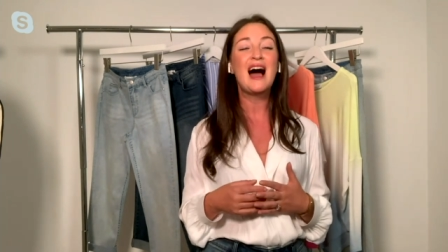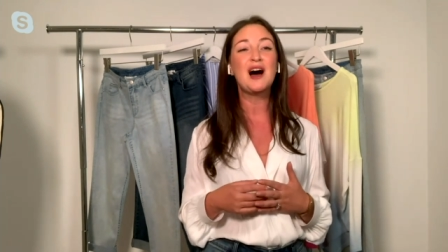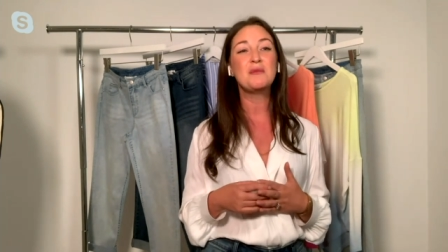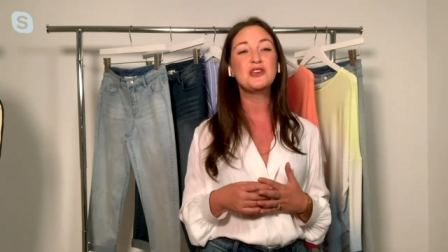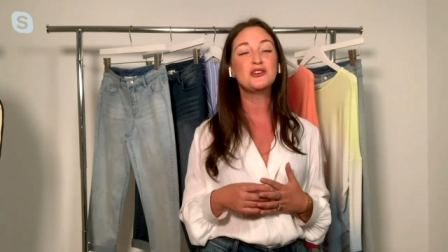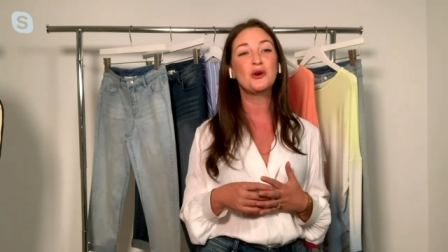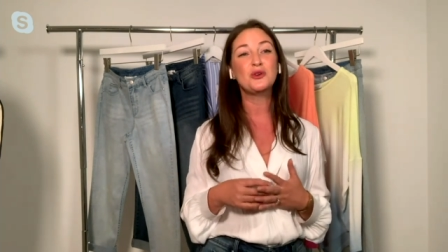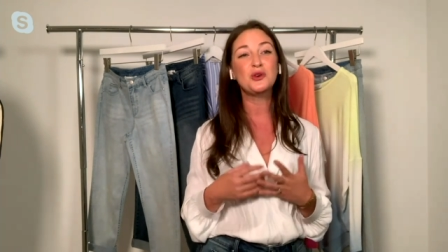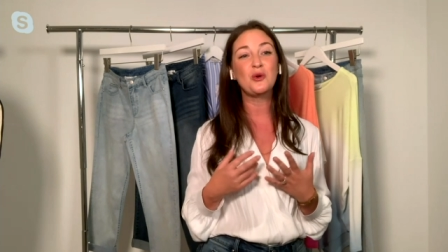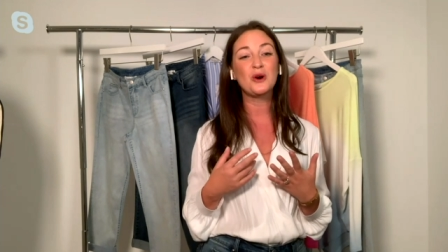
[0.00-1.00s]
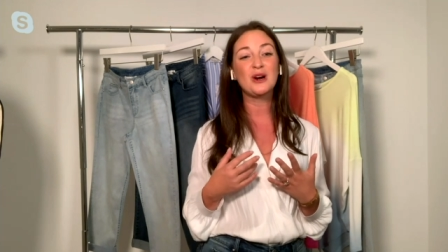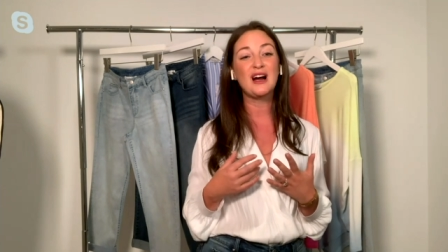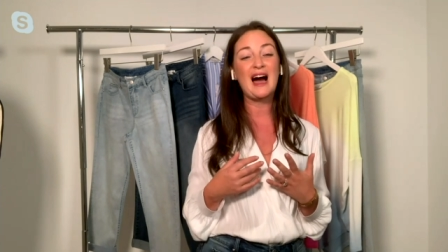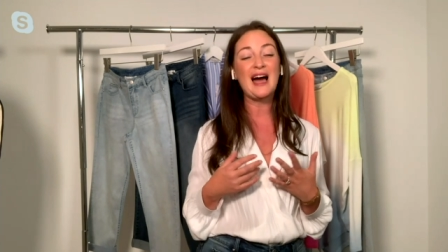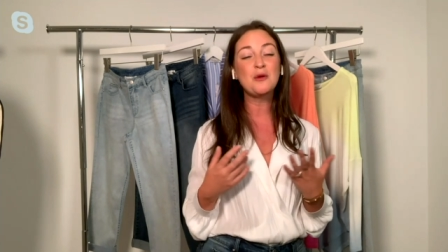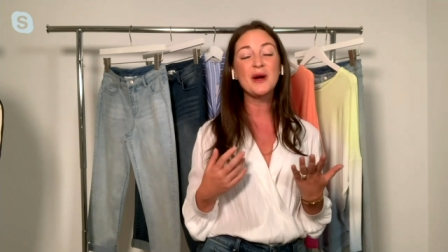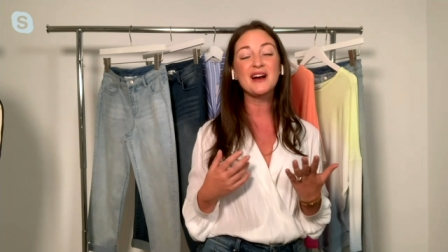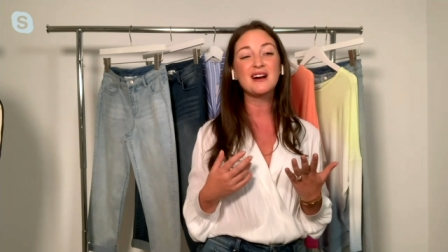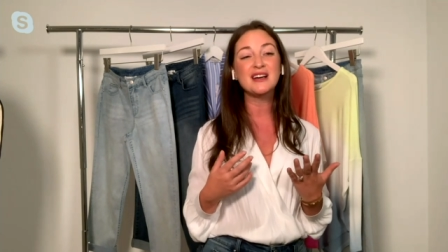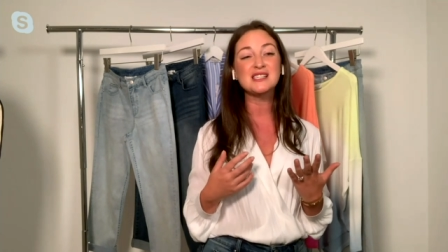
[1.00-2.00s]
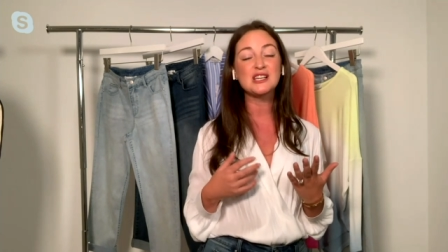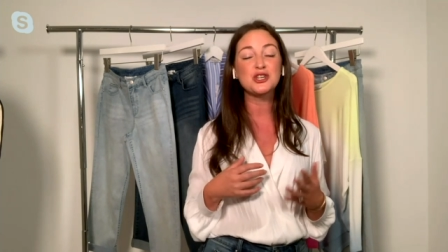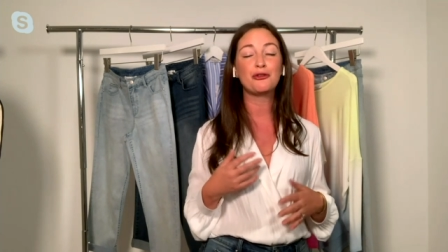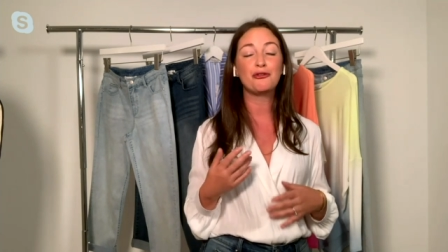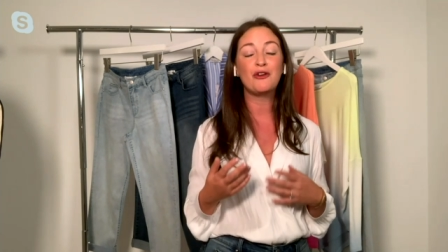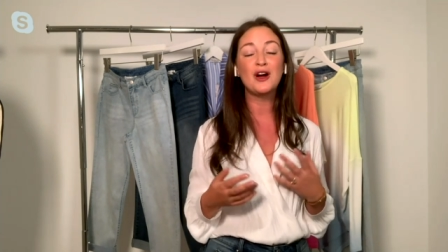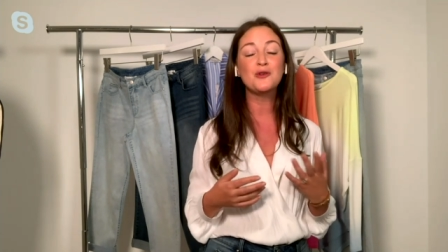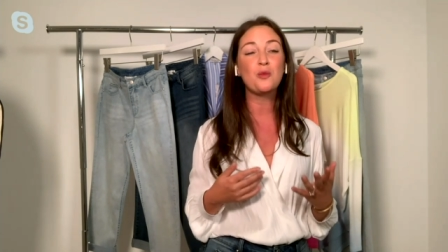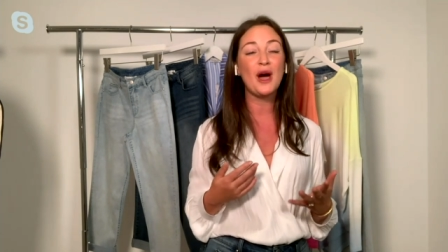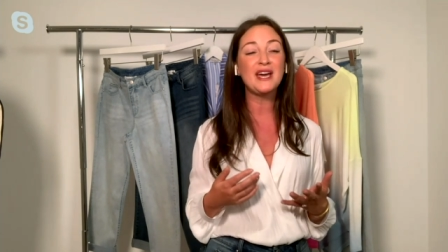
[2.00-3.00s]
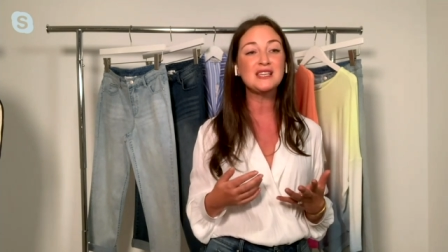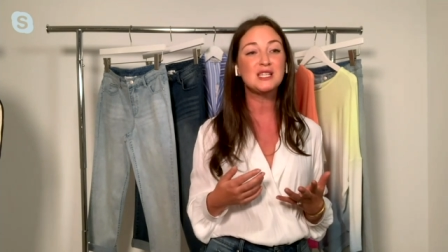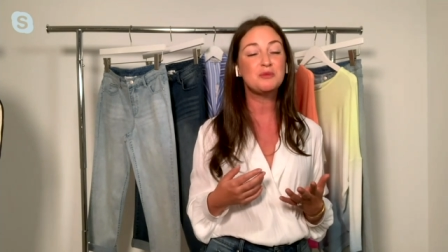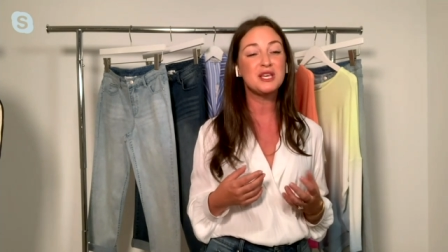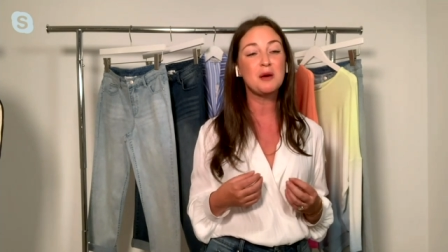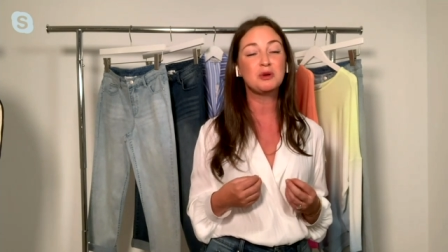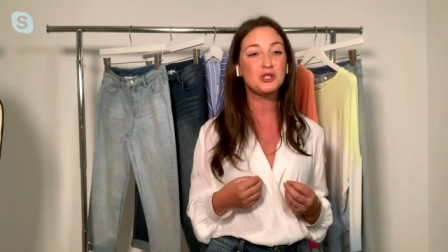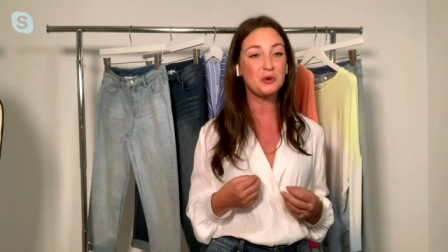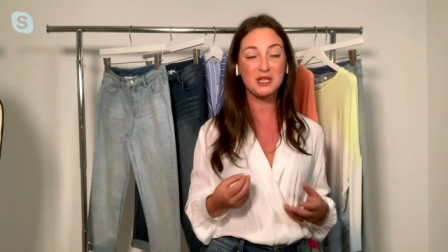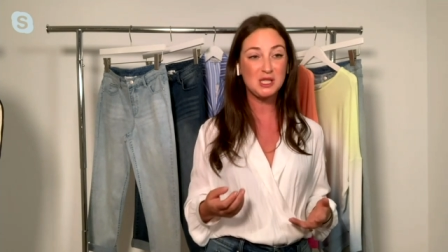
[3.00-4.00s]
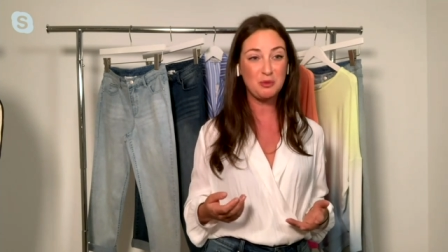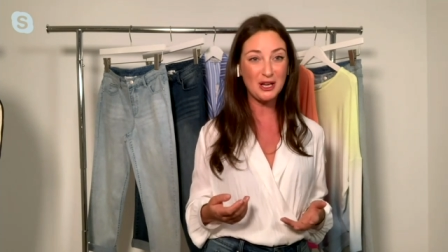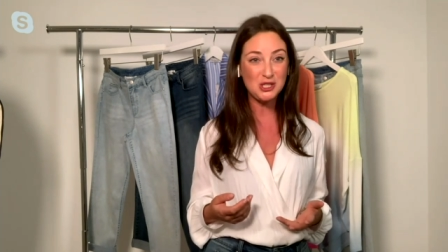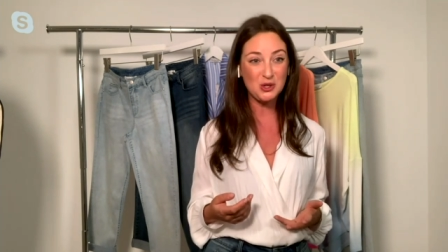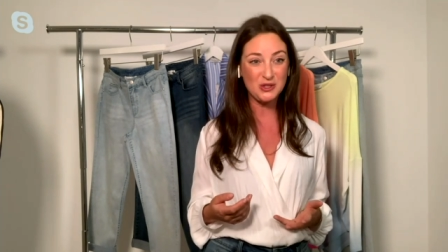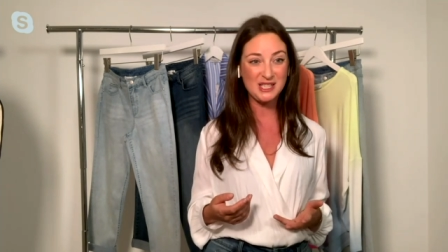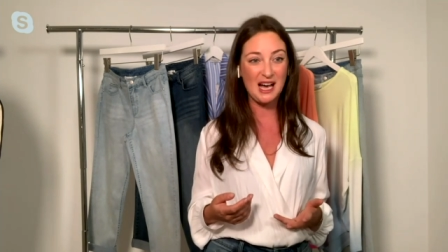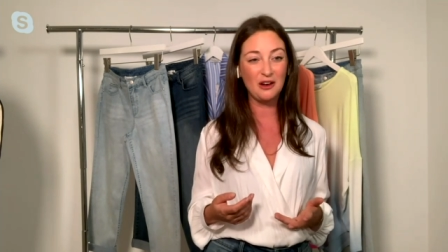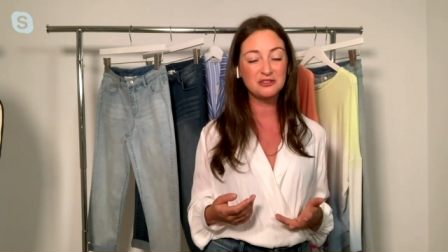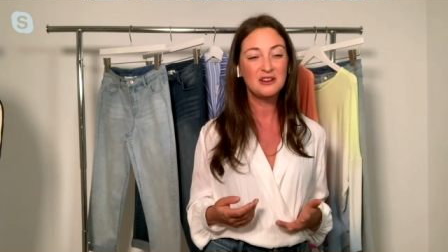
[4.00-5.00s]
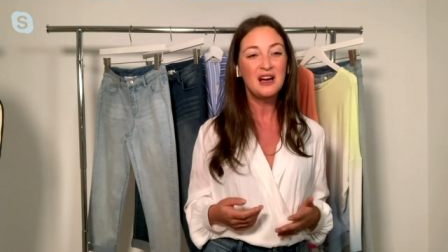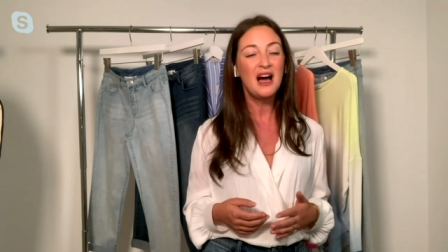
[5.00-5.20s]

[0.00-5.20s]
Um, you know, your eyewear is such a fun way to be able to express yourself.